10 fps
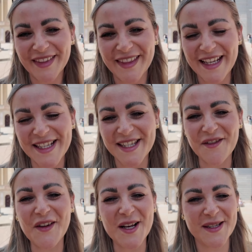This is the
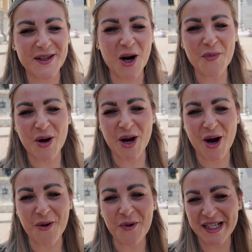first stop on
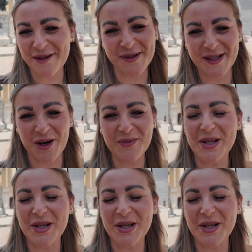our whistle-stop